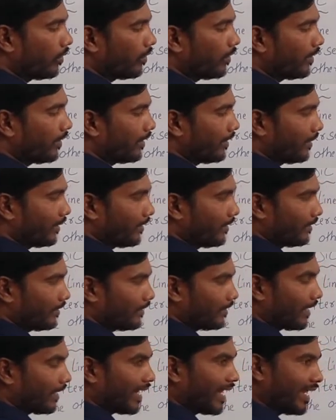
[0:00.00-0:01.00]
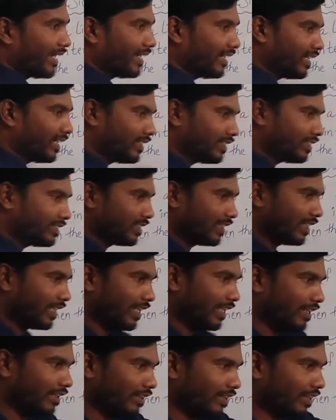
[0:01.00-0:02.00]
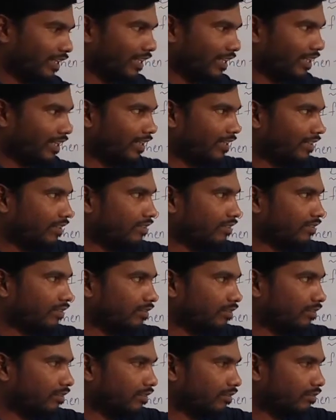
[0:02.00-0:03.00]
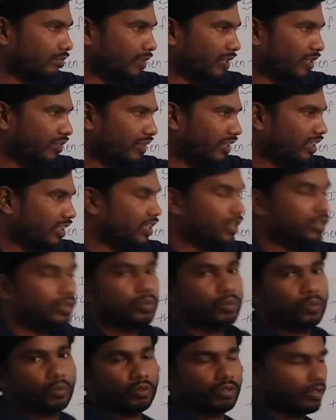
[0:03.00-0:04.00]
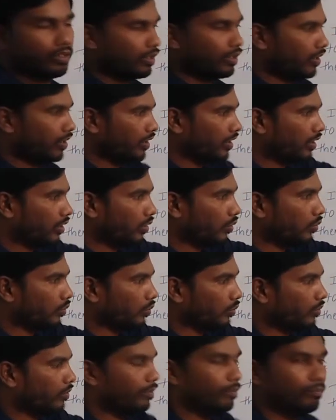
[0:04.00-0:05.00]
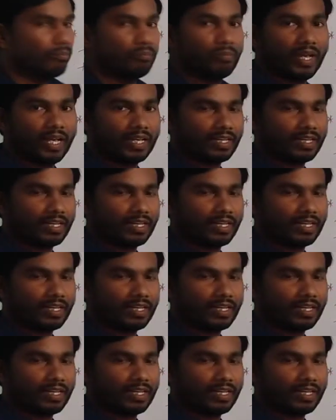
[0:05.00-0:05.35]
triangles in between these two parallel lines